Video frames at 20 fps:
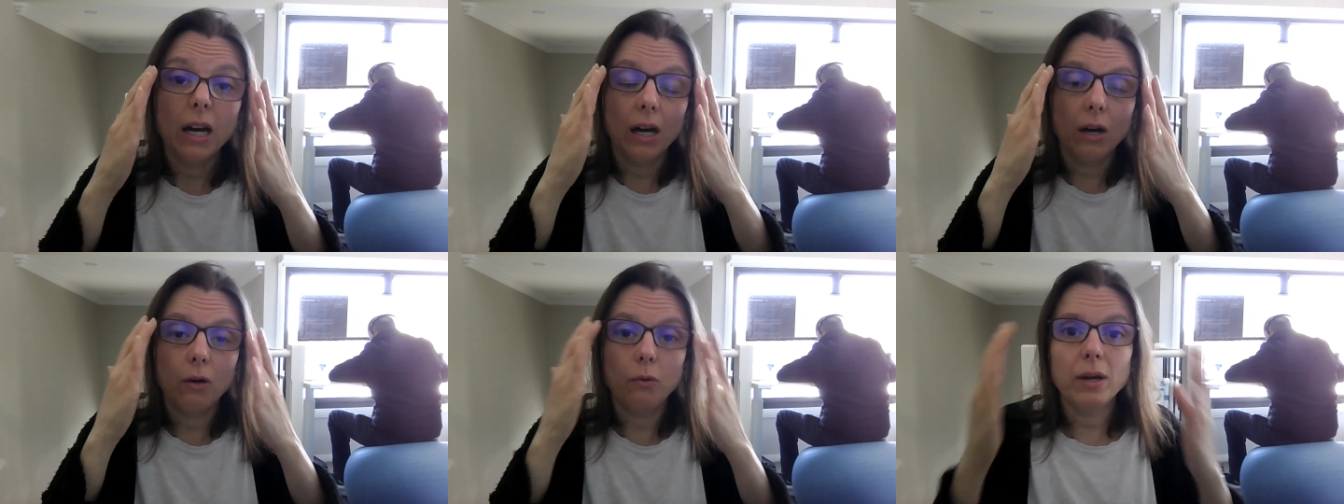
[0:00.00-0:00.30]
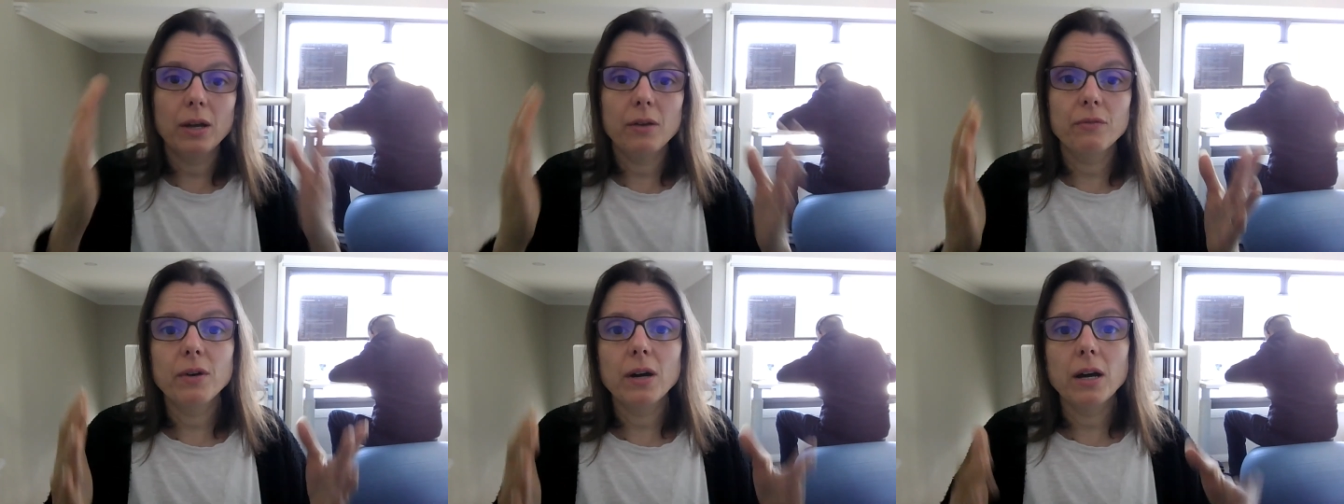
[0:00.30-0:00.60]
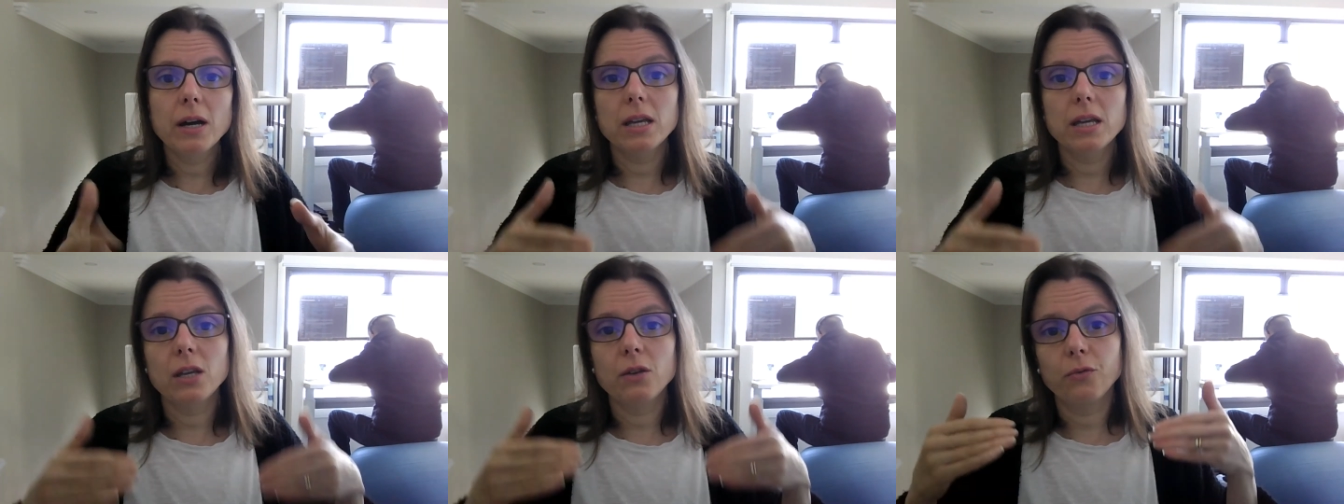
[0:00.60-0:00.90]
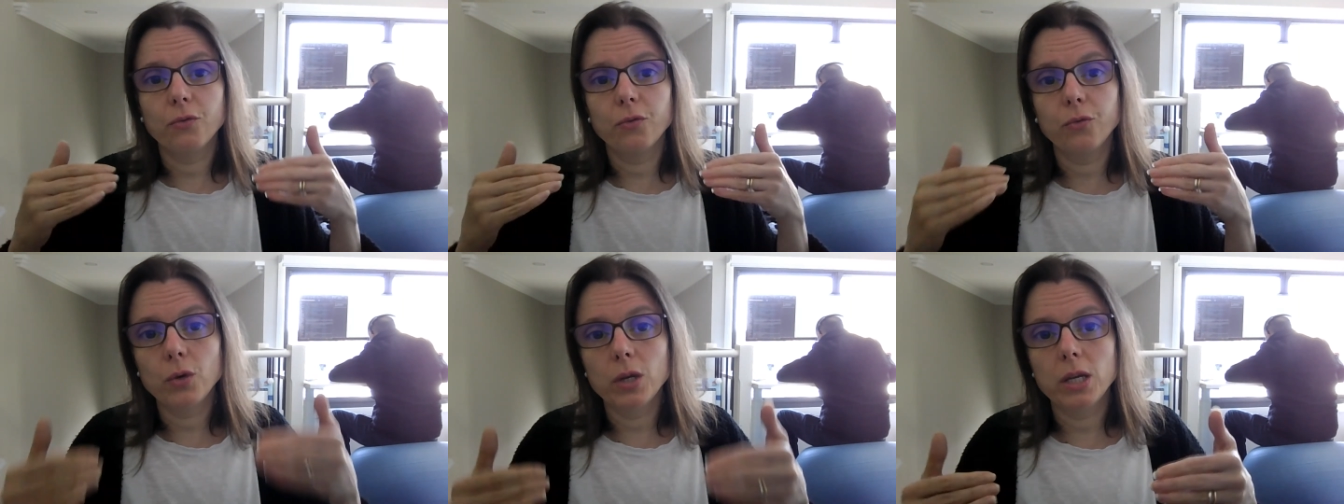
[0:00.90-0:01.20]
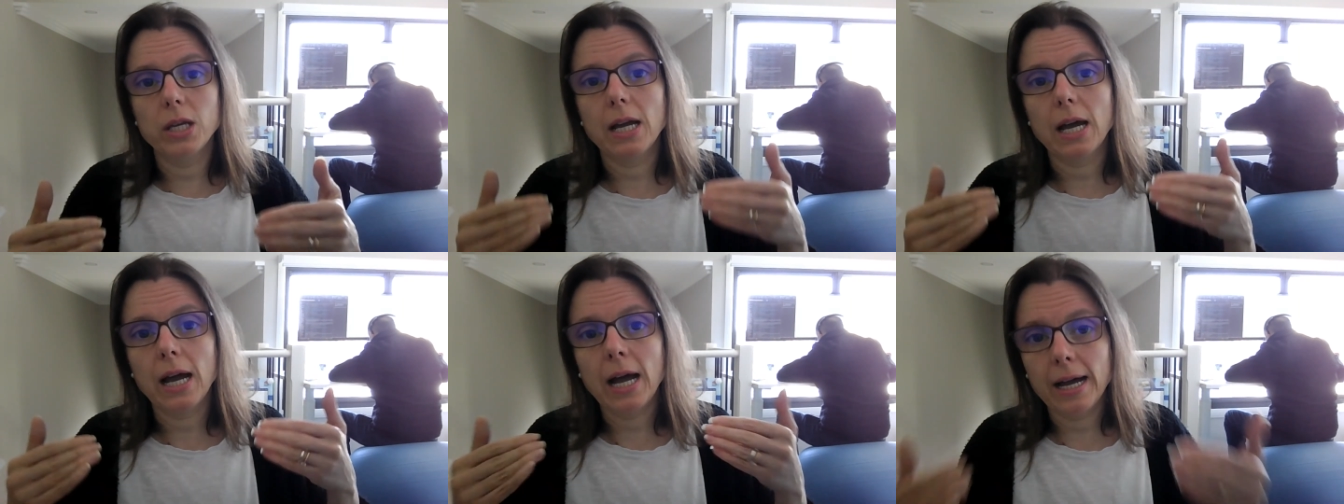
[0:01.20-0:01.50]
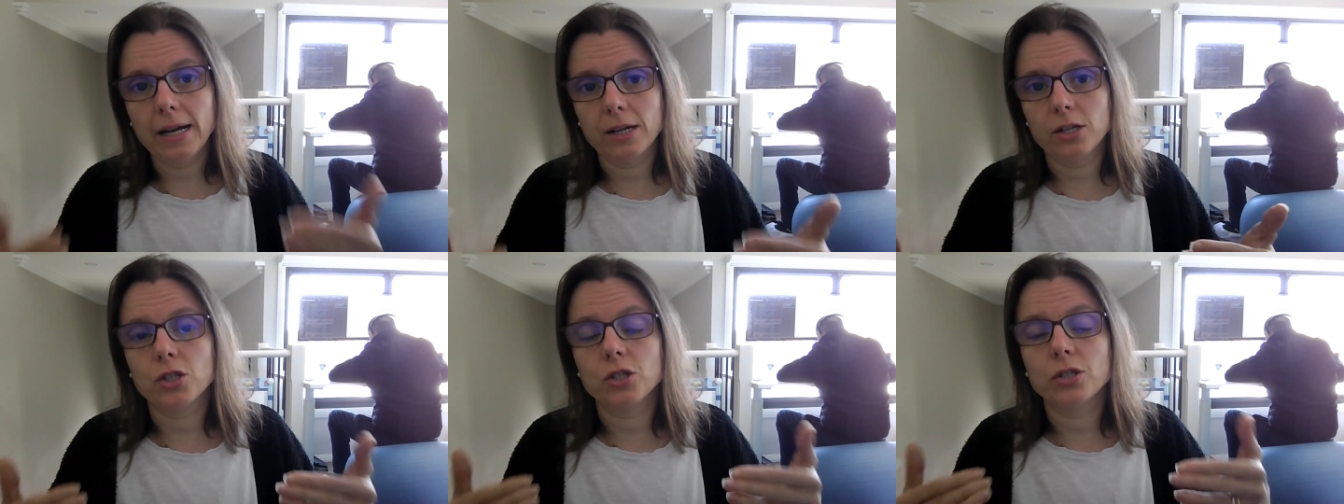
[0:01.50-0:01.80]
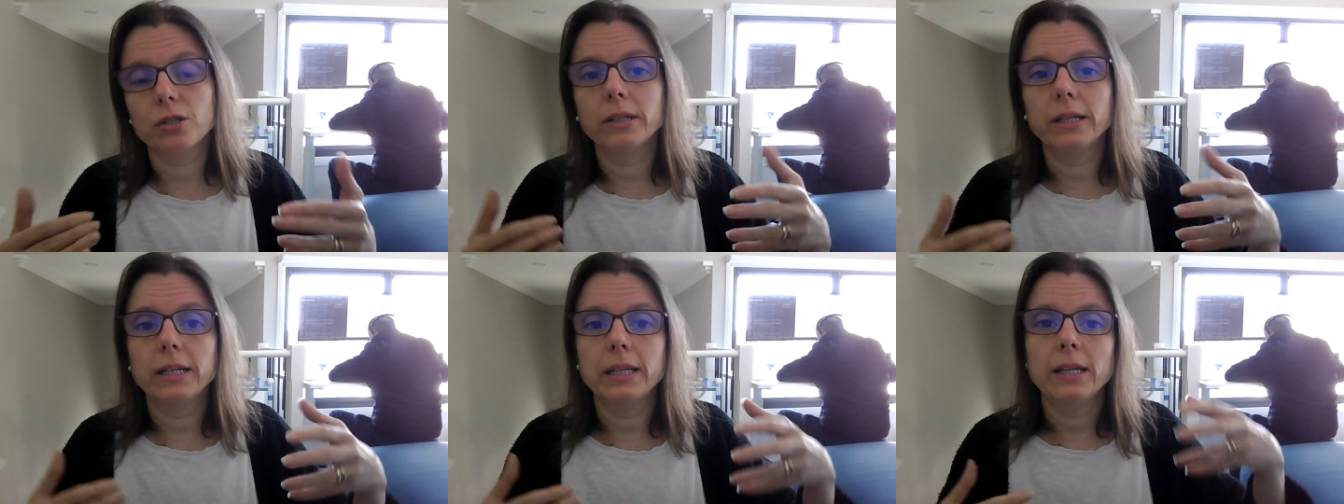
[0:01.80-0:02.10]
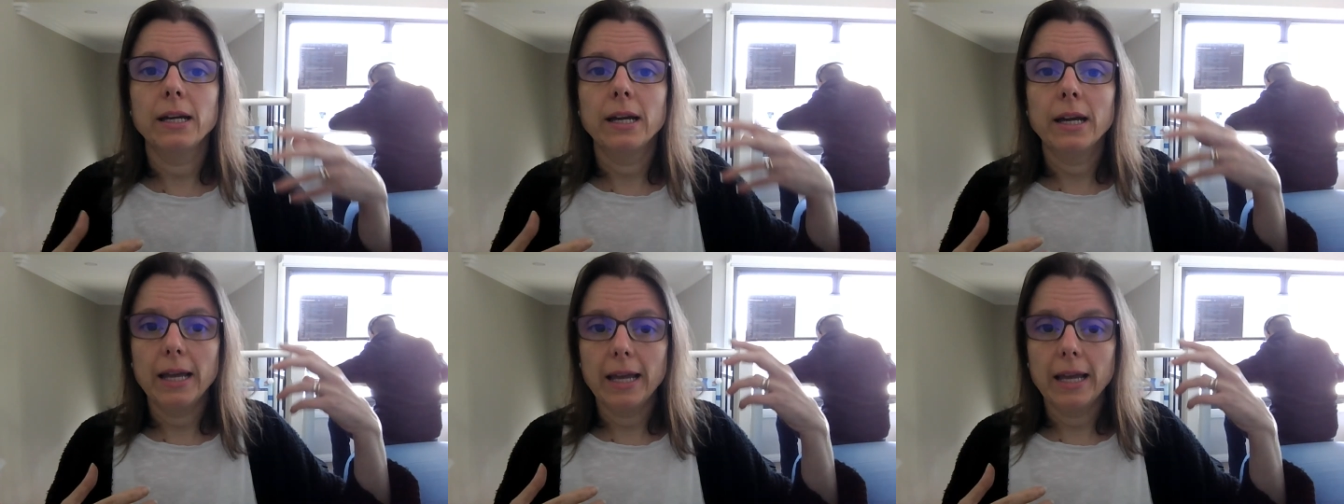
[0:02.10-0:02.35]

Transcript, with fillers: However, if we actually